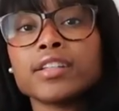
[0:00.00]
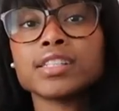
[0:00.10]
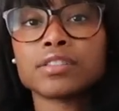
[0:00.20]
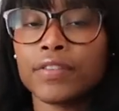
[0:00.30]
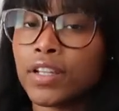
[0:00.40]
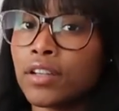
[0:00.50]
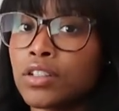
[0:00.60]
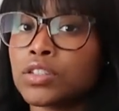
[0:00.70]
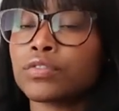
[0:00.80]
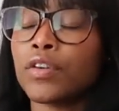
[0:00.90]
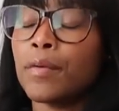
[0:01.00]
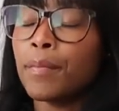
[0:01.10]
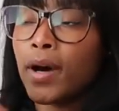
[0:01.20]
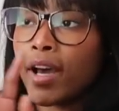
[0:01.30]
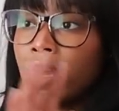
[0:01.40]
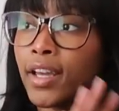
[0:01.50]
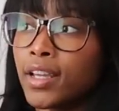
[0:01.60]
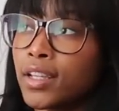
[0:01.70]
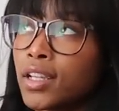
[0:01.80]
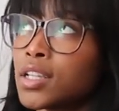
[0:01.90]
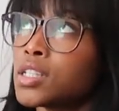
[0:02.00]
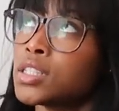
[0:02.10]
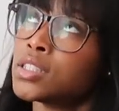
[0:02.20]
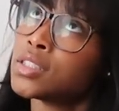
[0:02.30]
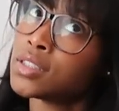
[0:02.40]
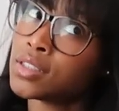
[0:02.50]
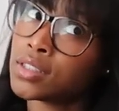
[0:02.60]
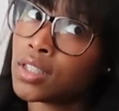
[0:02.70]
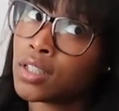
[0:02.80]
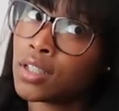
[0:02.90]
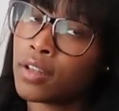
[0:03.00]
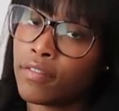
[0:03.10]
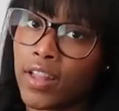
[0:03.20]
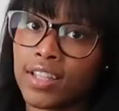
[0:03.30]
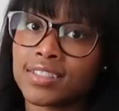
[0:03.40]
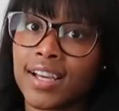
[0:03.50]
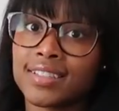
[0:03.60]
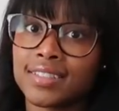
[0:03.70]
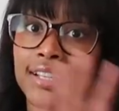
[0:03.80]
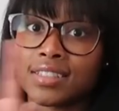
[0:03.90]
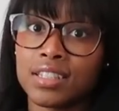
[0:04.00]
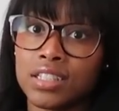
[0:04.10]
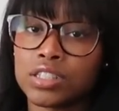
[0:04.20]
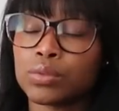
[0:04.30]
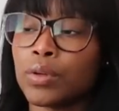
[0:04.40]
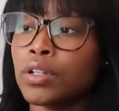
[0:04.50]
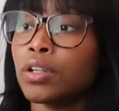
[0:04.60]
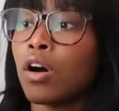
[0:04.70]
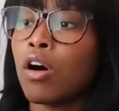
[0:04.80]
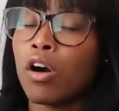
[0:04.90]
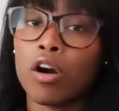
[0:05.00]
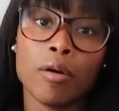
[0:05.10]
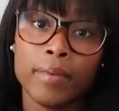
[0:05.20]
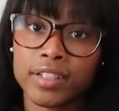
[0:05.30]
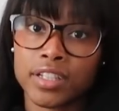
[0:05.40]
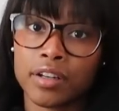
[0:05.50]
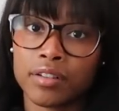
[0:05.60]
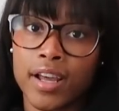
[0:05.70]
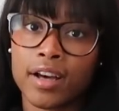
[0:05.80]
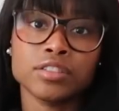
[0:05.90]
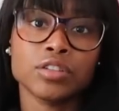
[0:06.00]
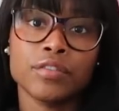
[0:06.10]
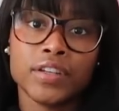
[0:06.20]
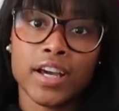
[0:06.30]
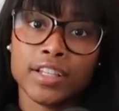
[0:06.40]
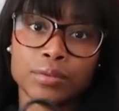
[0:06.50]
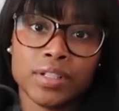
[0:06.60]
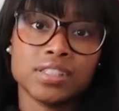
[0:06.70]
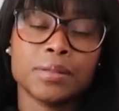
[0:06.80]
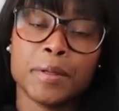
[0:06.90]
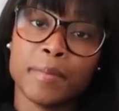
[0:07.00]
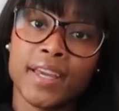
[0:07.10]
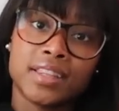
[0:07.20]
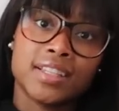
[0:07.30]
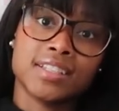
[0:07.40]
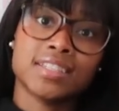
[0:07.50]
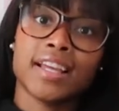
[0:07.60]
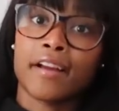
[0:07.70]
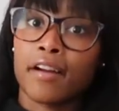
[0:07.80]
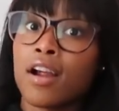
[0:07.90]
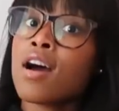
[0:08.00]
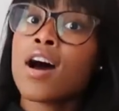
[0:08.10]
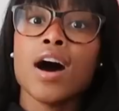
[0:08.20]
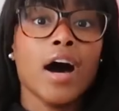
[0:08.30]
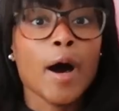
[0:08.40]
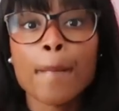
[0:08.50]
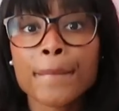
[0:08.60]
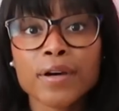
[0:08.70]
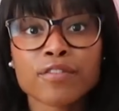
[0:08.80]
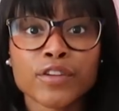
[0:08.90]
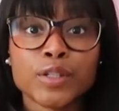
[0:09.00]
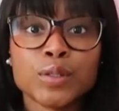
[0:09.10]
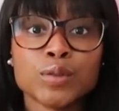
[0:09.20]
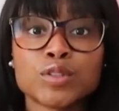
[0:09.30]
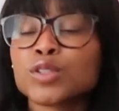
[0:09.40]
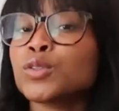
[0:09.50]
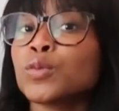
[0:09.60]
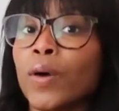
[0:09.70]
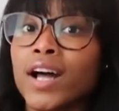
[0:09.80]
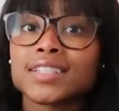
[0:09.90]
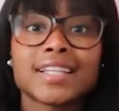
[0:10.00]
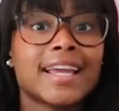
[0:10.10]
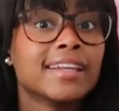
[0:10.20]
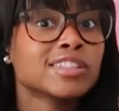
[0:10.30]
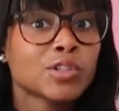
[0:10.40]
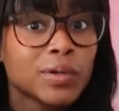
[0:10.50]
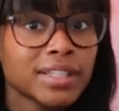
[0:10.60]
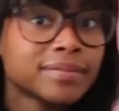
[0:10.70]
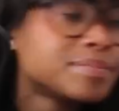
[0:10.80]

these videos from my Valentine's Day to this one are on my channel now, so if you guys want to see me make this, they are up for you to watch and enjoy.